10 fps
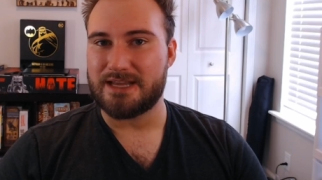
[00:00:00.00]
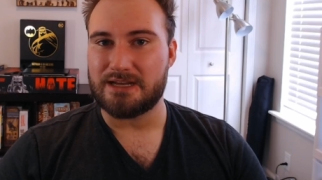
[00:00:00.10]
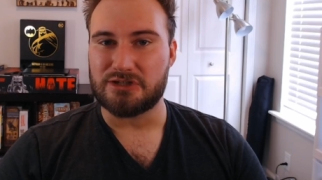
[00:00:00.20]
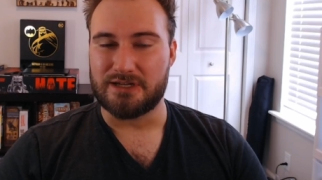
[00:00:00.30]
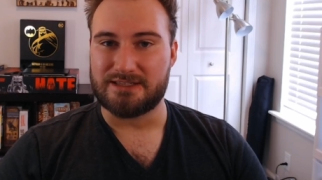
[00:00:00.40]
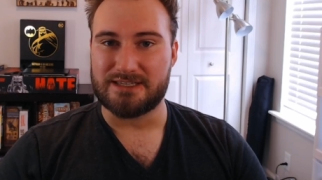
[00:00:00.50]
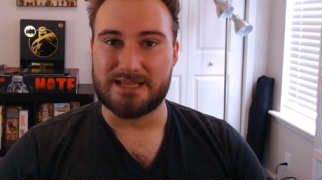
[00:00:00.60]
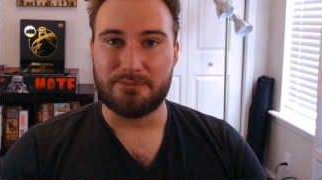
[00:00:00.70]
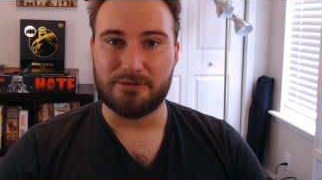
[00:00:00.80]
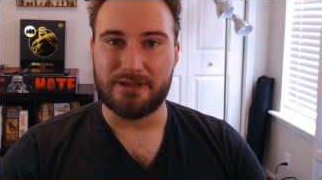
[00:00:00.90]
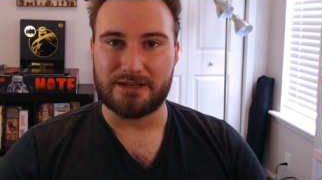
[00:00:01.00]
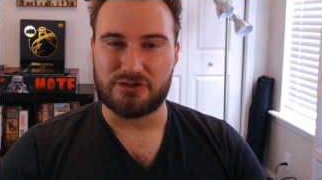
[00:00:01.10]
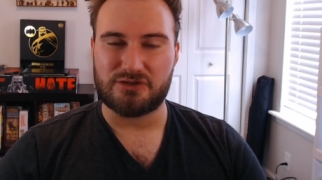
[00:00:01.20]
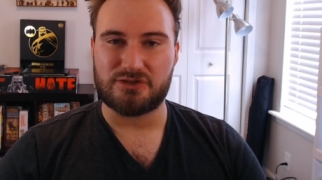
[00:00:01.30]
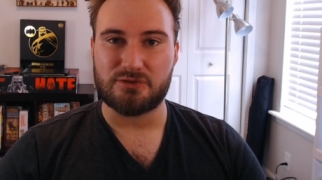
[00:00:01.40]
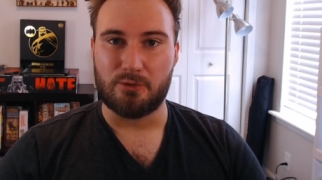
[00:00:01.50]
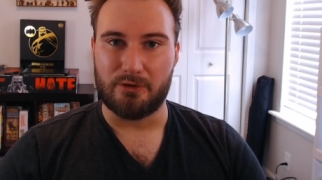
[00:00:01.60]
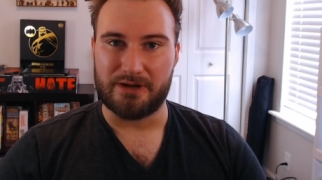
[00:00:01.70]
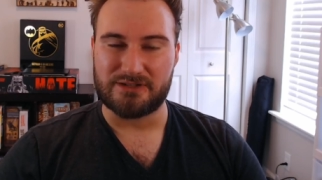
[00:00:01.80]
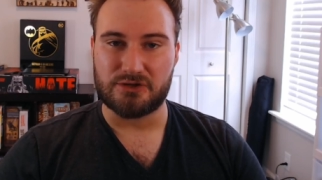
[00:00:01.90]
It's a double-edged sword.
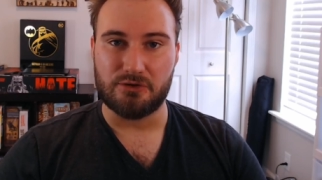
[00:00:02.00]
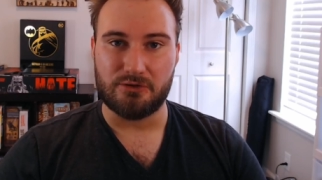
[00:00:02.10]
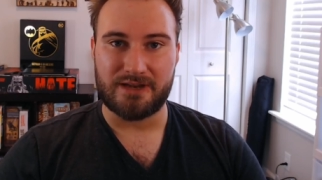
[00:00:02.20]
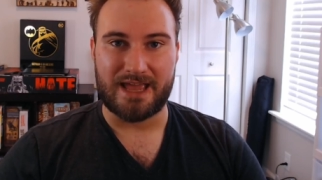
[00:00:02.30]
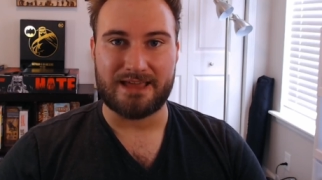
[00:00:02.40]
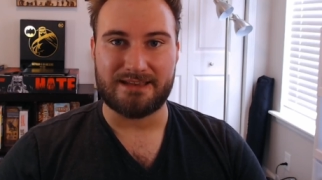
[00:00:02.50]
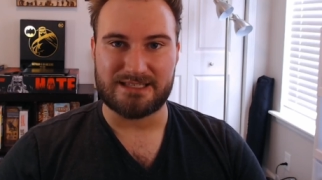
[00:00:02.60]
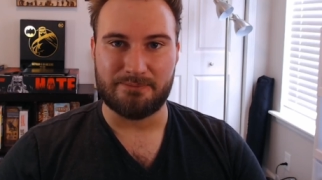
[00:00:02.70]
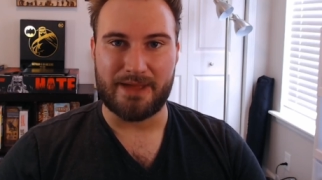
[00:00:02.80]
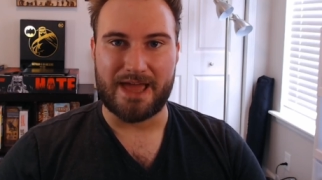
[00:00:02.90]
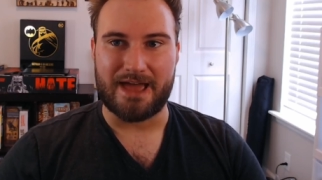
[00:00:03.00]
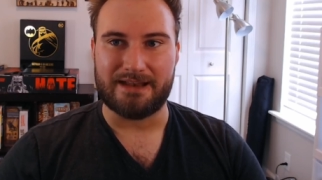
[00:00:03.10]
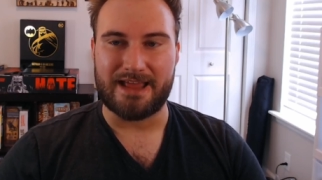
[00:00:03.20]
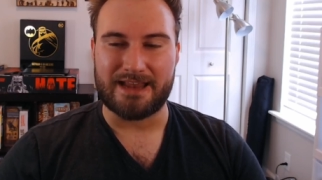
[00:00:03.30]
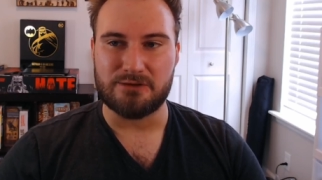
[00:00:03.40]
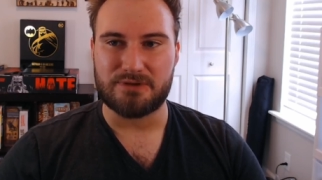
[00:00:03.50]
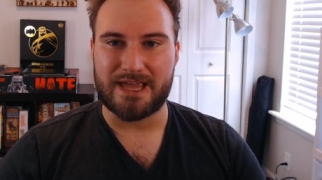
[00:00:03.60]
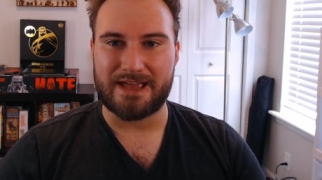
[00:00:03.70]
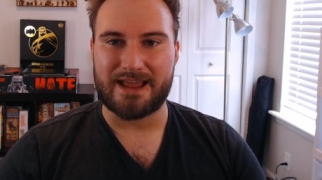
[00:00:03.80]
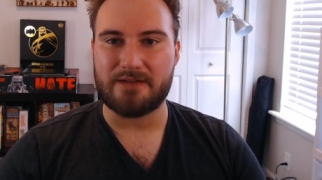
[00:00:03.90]
It's good and it's bad, and you
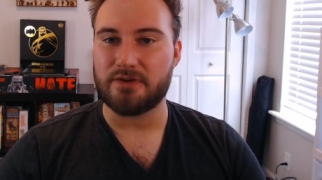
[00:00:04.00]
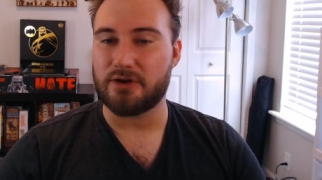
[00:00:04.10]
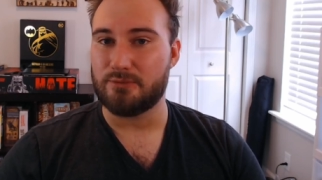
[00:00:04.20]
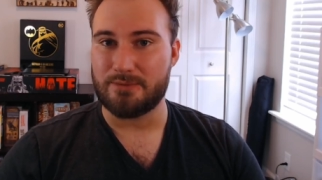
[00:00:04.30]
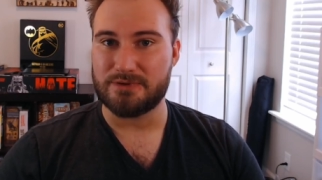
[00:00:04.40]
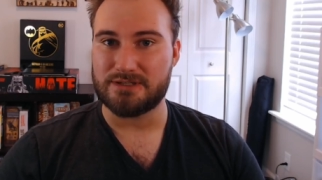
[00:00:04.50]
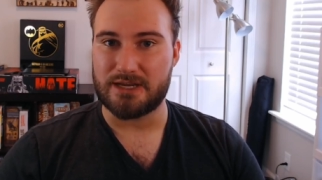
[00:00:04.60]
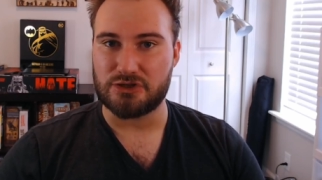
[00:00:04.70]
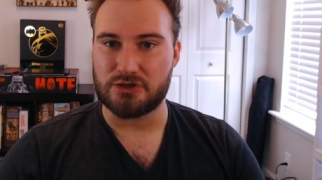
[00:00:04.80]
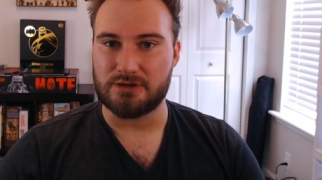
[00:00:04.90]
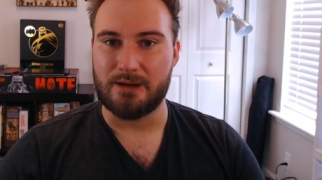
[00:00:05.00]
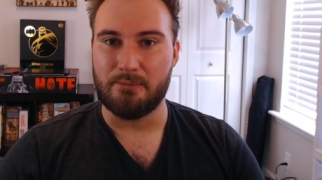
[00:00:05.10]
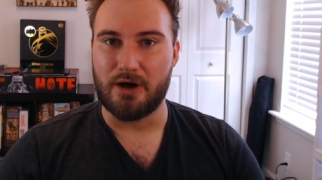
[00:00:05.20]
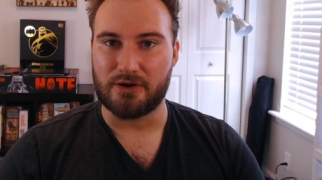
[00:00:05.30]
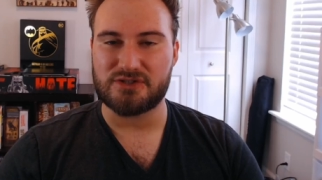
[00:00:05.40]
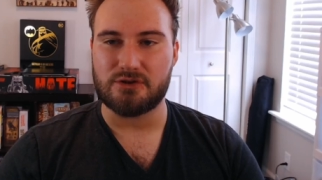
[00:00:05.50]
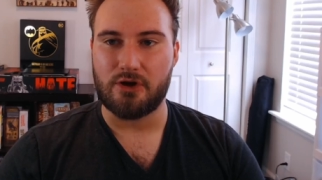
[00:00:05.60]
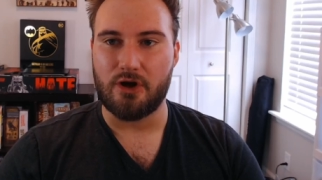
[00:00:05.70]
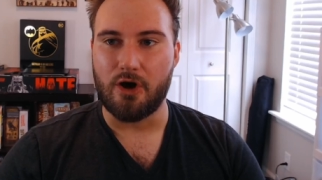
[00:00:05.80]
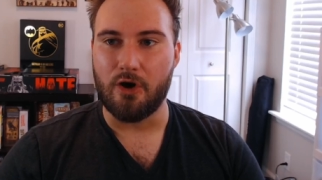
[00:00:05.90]
can't have a good reputation amongst
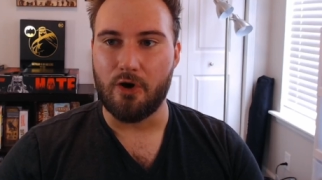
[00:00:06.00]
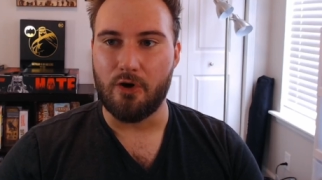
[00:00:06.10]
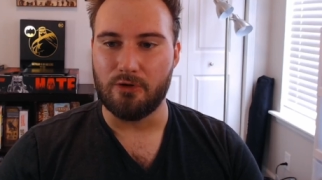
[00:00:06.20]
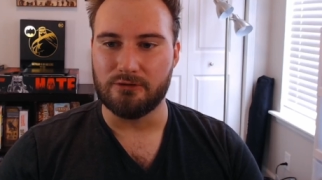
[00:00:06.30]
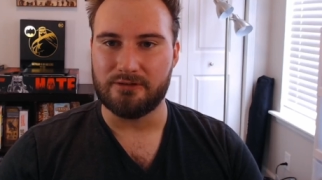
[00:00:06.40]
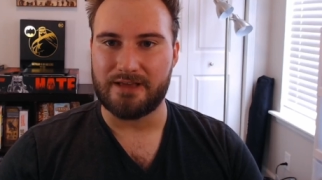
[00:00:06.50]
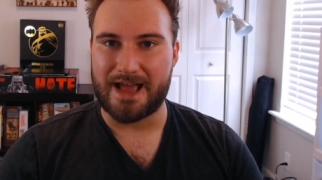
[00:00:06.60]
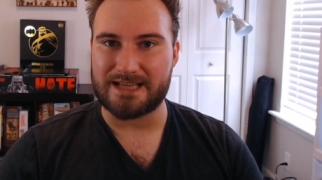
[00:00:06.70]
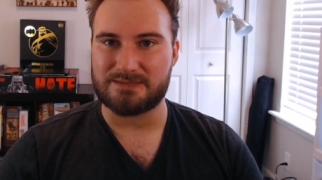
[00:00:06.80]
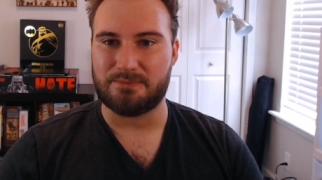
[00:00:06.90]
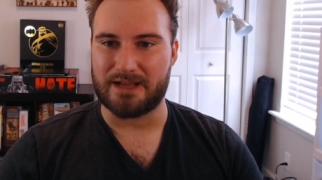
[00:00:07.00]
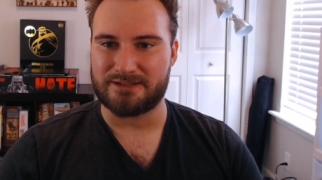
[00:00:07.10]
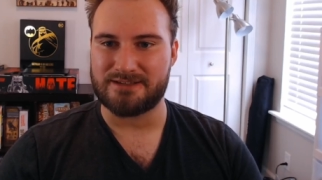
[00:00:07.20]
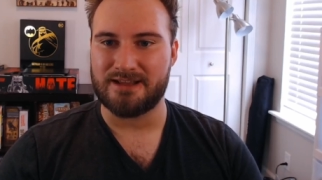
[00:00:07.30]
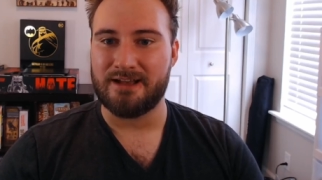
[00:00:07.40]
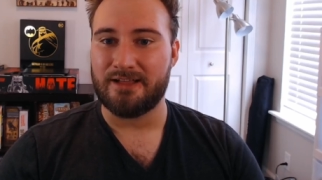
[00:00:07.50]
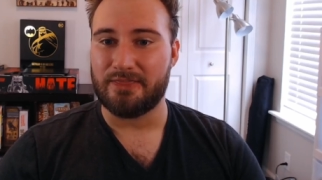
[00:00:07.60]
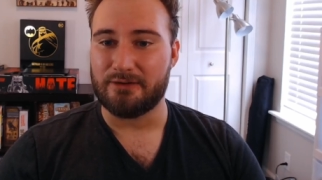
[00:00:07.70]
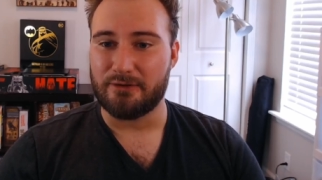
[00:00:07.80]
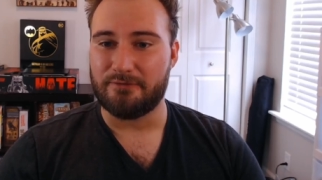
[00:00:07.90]
all aspects.
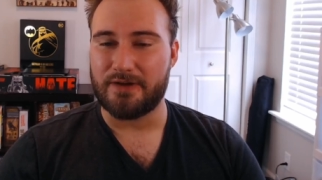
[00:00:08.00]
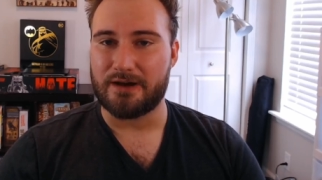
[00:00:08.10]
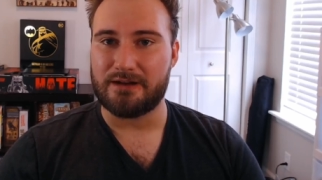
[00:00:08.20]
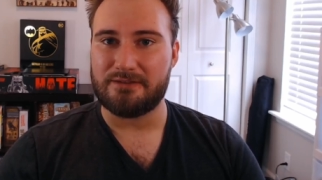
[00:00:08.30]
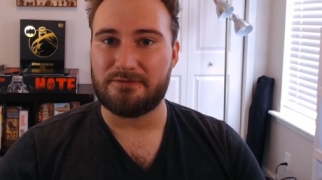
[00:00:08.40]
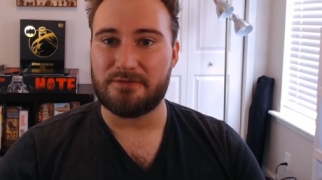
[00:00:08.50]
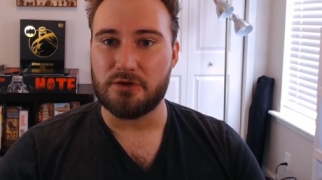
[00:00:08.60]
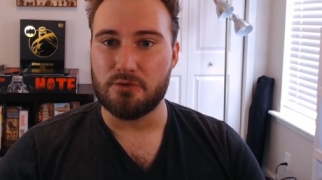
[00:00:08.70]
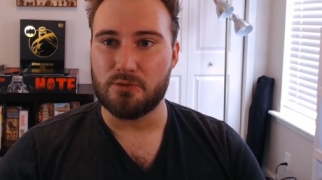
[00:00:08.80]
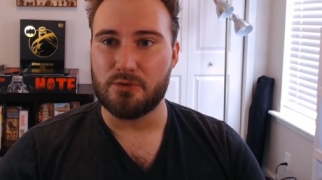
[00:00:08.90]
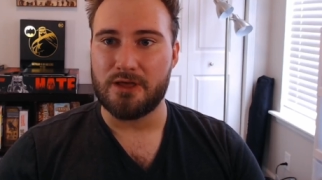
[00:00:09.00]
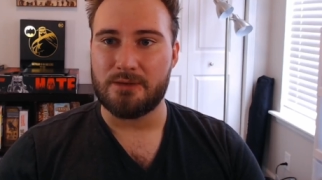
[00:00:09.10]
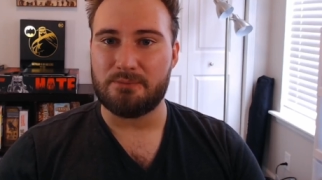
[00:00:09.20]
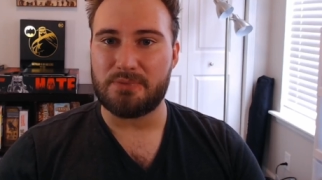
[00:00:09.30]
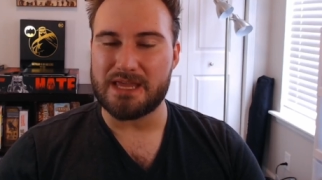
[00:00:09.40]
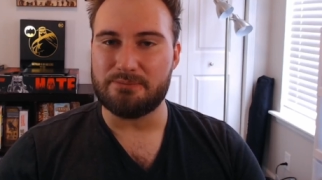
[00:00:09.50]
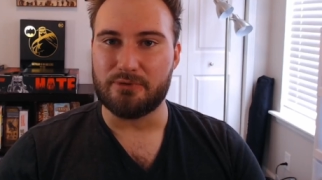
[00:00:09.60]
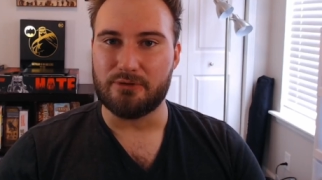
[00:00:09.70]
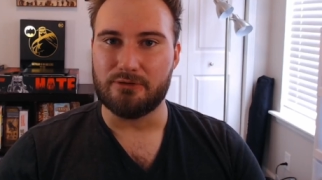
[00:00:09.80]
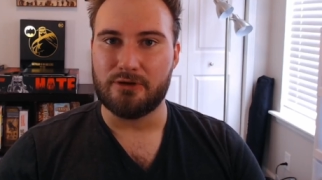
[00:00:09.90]
There are very few
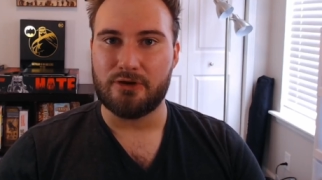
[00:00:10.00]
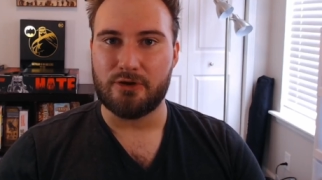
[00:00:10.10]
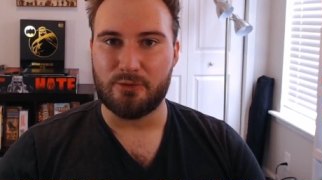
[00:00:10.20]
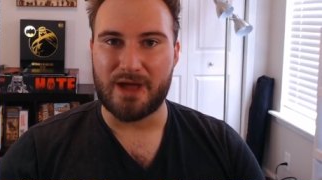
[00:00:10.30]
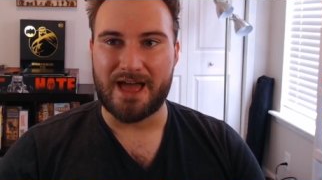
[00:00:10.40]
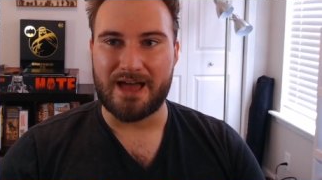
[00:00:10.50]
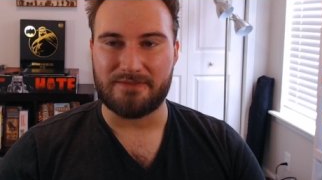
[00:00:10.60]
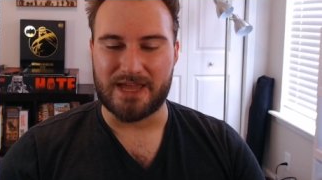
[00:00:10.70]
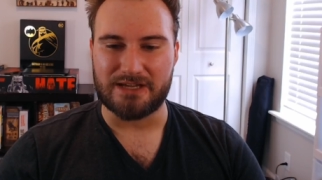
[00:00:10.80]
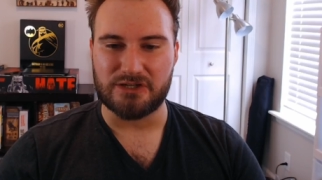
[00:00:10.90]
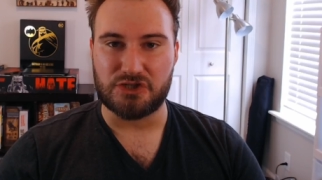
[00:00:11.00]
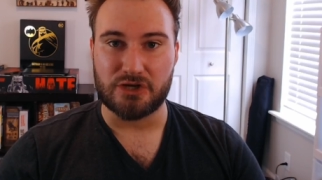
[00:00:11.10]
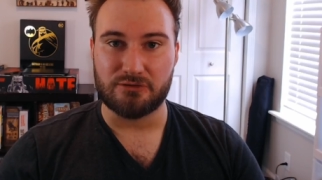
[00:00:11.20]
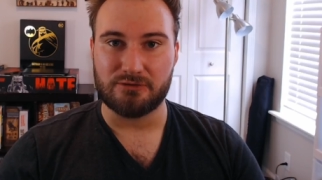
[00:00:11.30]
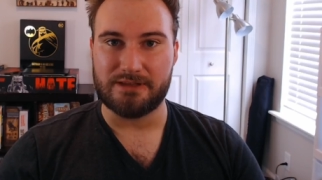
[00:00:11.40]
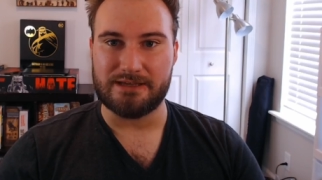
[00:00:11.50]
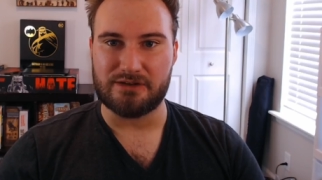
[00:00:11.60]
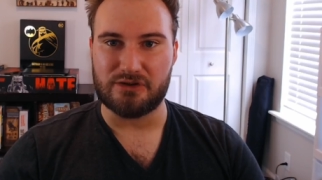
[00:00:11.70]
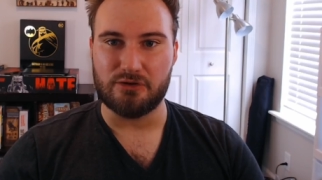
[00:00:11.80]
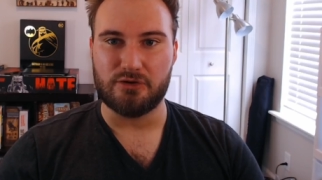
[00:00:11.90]
people who have a generally
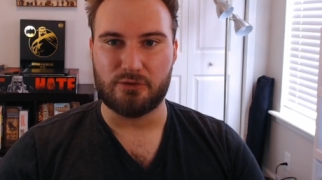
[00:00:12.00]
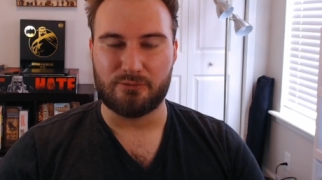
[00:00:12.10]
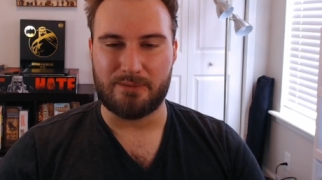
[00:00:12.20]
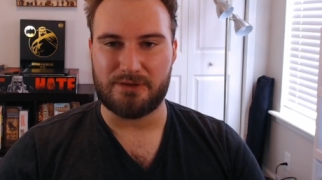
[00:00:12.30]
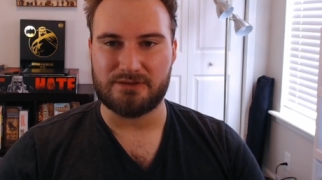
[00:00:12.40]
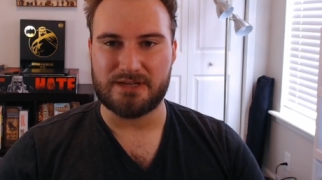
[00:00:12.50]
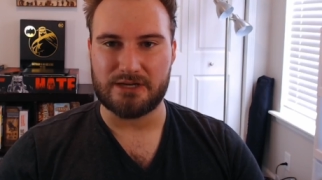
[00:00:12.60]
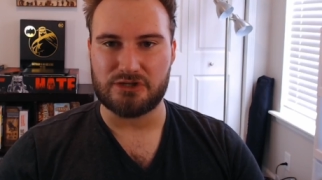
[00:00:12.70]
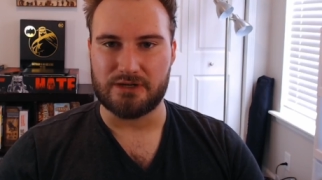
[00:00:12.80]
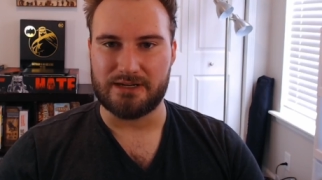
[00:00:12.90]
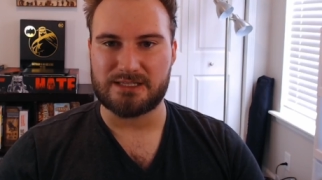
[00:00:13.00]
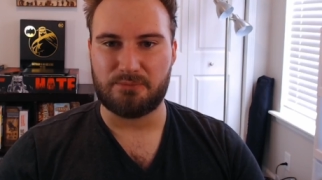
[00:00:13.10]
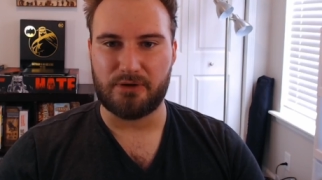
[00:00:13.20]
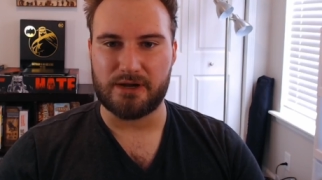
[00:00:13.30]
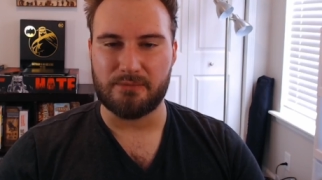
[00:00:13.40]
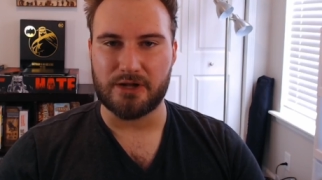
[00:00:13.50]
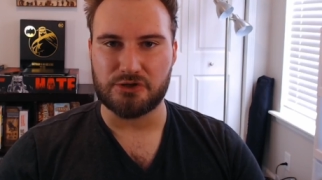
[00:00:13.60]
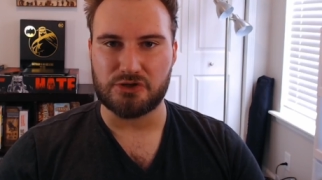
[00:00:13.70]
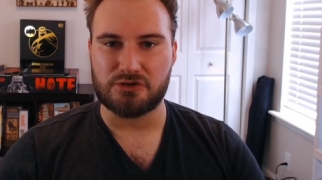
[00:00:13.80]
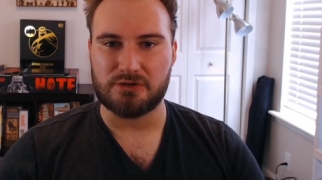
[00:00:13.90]
good reputation. It's pretty
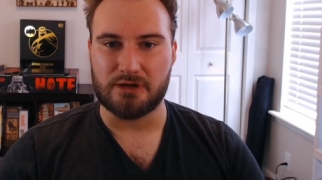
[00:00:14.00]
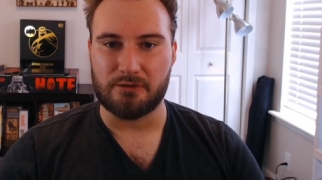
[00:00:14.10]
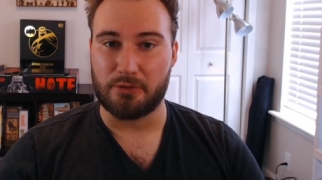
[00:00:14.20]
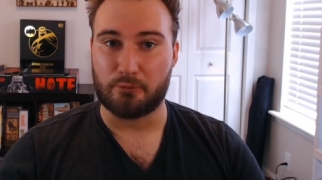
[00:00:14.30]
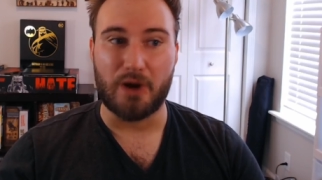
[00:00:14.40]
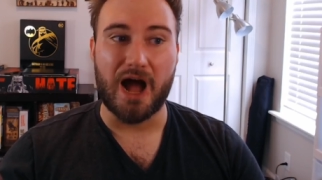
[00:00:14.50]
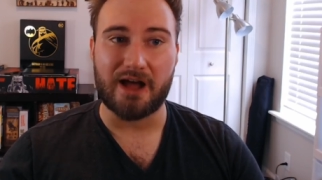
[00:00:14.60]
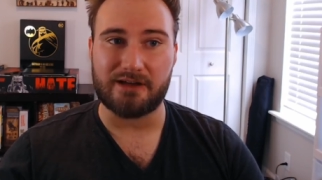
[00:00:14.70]
much, you know, The Rock.